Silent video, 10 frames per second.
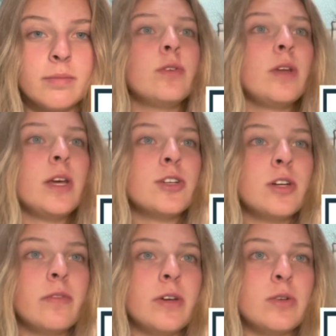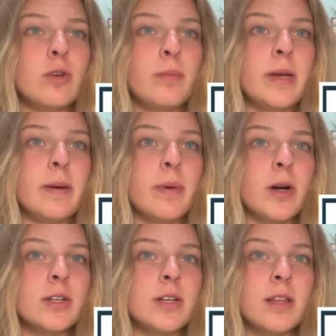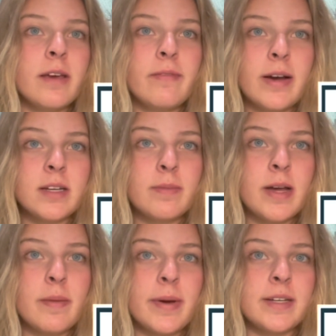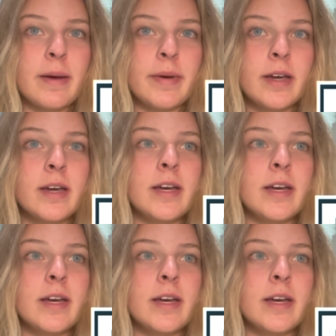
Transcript: Due to each individual being personally affected by the pandemic,